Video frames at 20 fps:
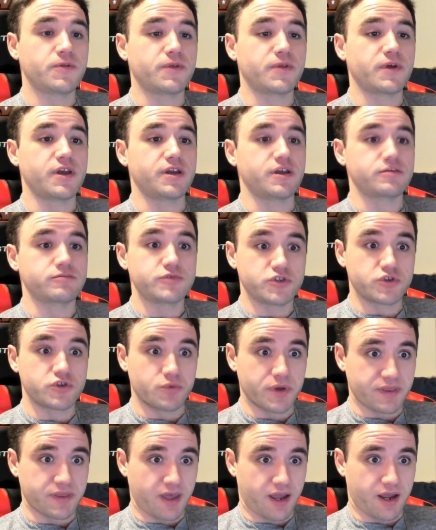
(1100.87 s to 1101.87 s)
within
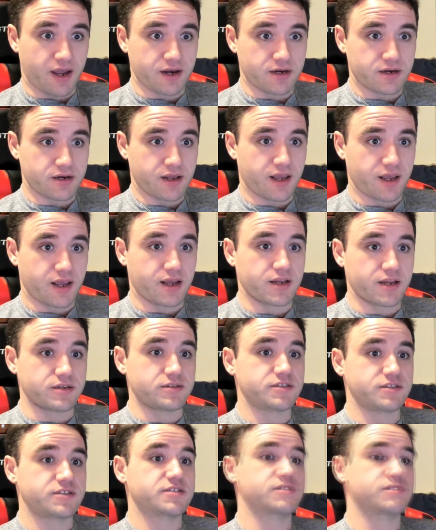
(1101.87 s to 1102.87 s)
doing that,
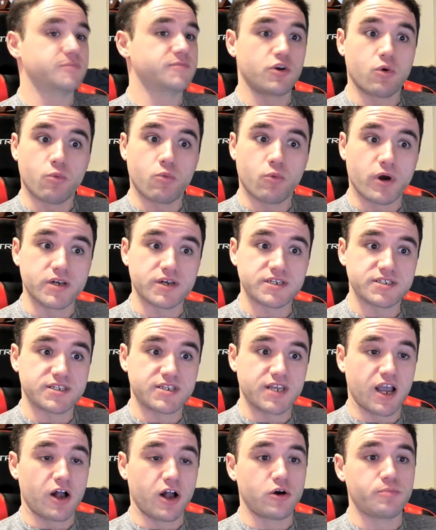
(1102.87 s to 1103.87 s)
and you know,
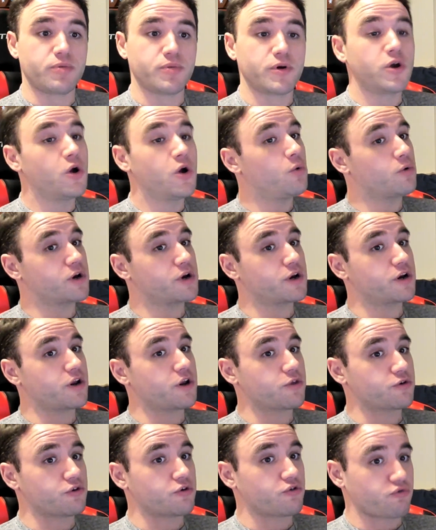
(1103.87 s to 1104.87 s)
wanting to help one
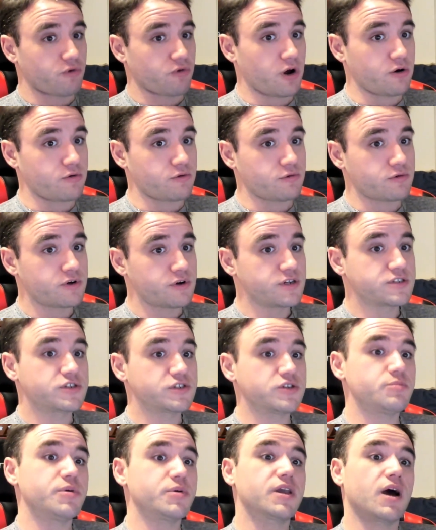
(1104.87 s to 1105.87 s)
another grow
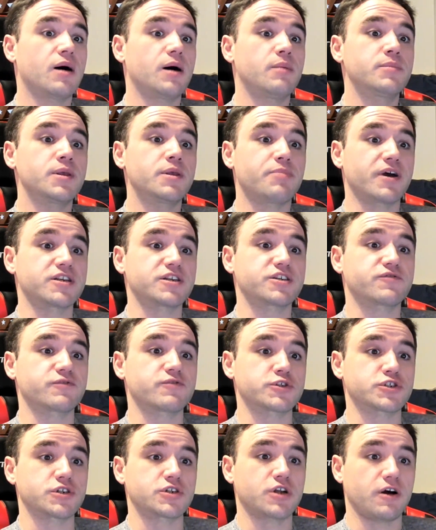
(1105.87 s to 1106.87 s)
to become the
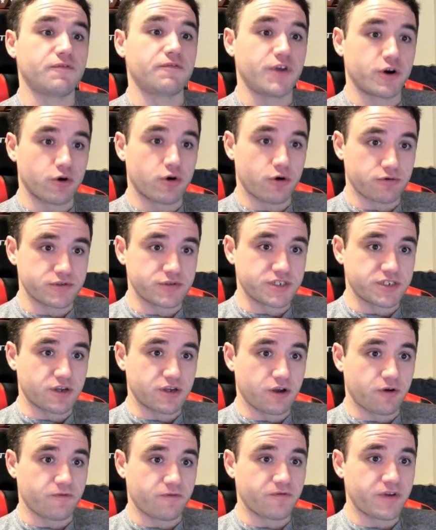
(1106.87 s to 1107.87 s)
best version of their own
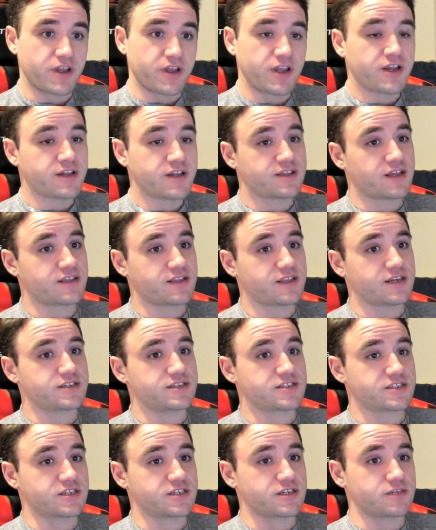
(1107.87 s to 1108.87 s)
self that
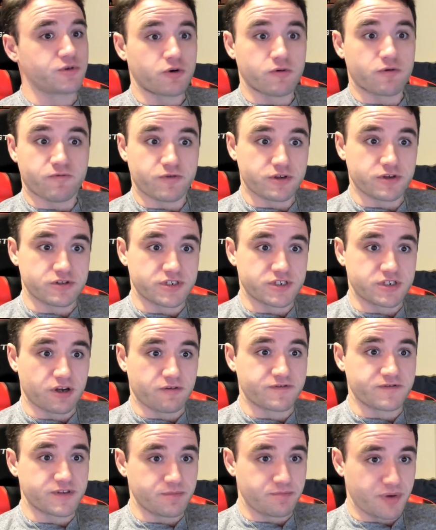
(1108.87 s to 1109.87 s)
they see for their
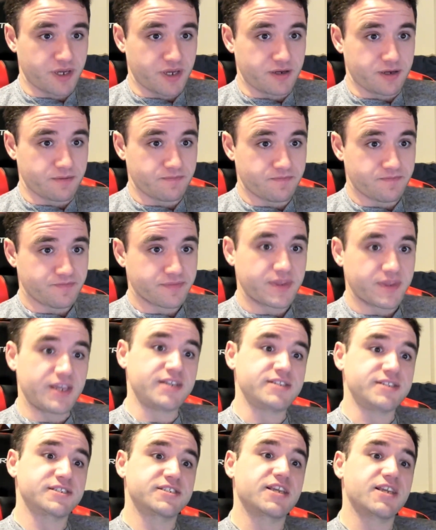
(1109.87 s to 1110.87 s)
self to be,
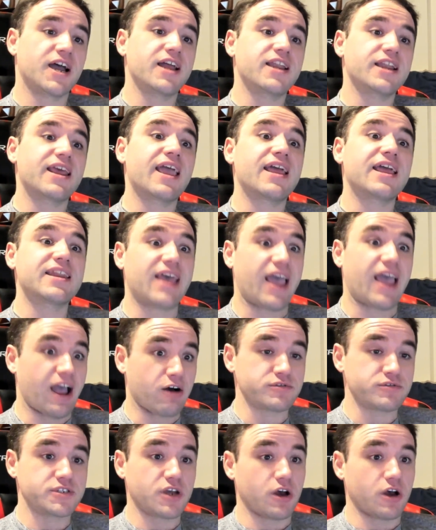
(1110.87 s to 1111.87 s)
inside and
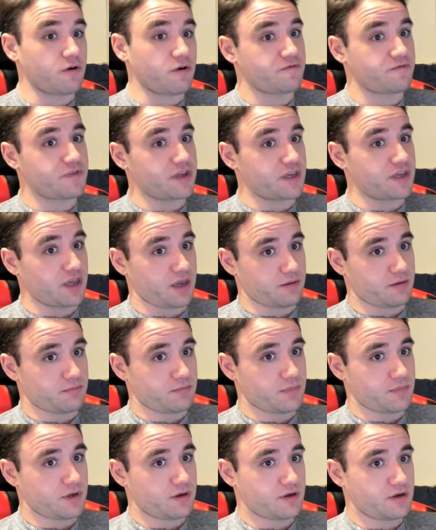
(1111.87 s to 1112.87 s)
out of the
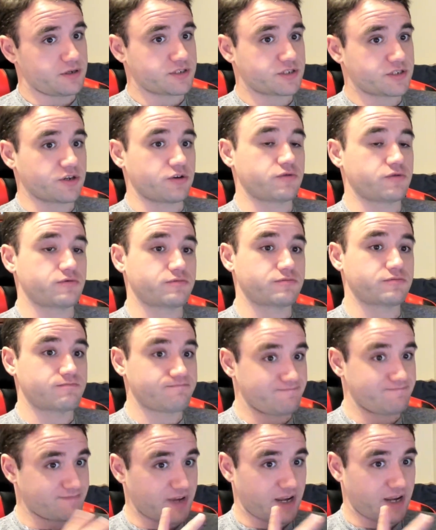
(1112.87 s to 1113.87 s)
game. So
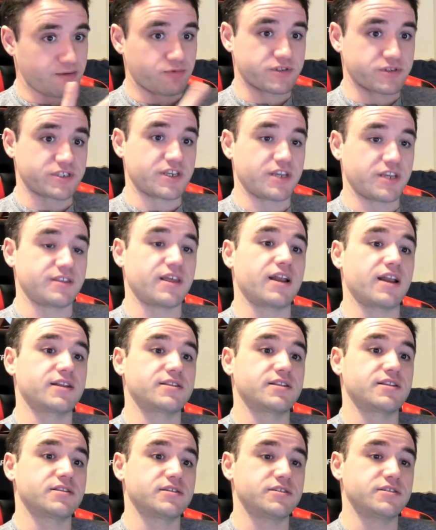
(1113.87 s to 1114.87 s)
I will say
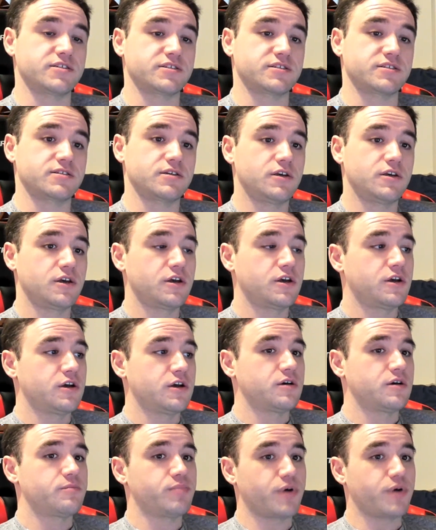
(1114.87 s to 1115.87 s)
that at the least.
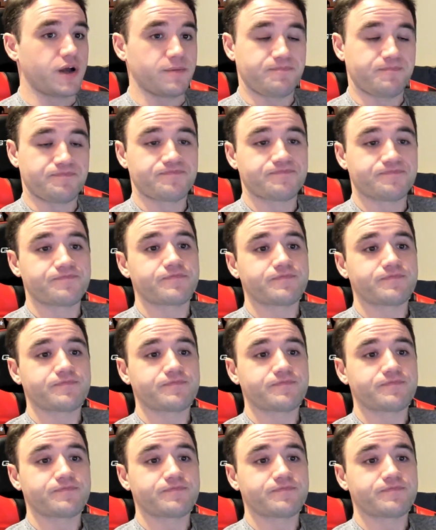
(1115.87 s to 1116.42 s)
But